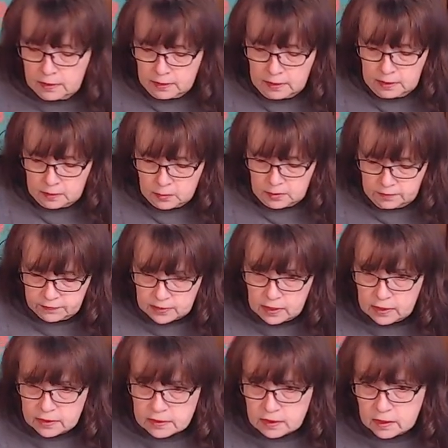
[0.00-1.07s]
and we've
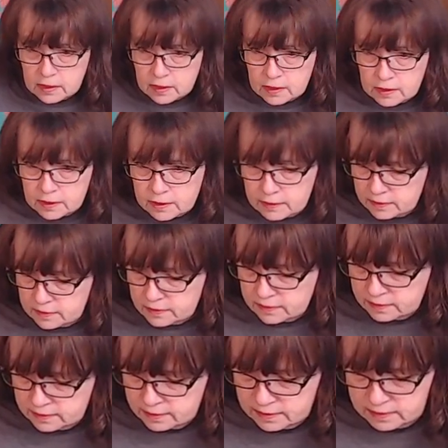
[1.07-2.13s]
got our
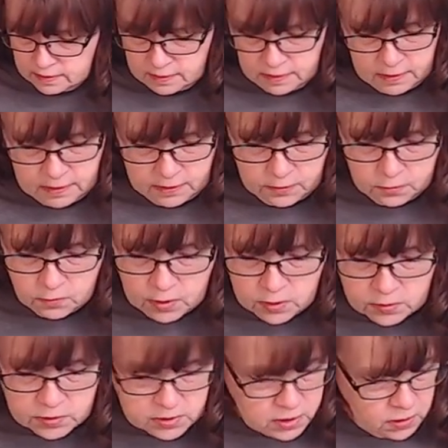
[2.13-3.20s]

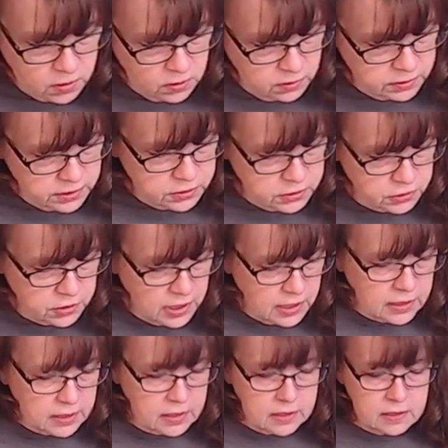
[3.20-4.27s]
rose gold
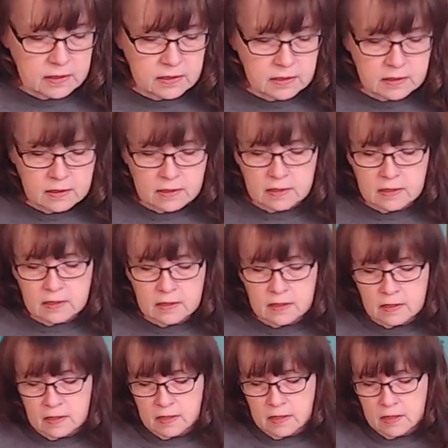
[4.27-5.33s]
truck,
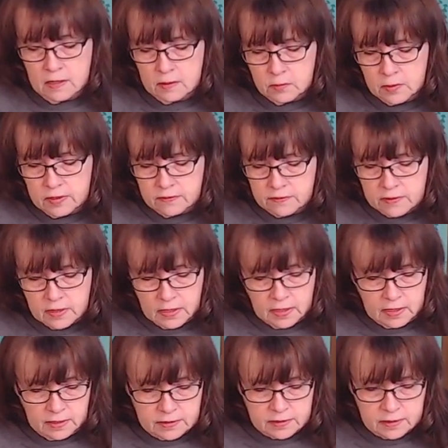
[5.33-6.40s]
and we've
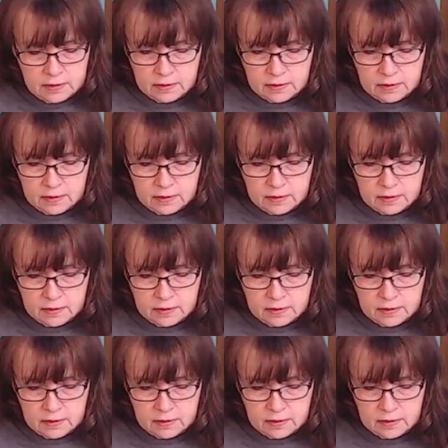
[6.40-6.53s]
got